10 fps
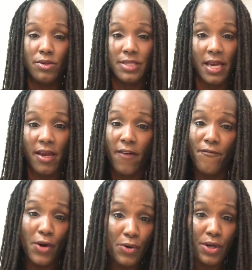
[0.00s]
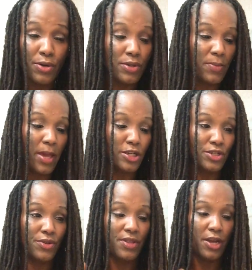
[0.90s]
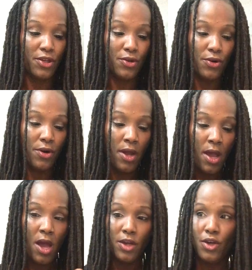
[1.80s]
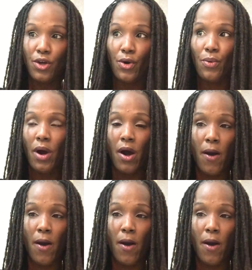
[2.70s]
taking photos, and make sure that you're, you know,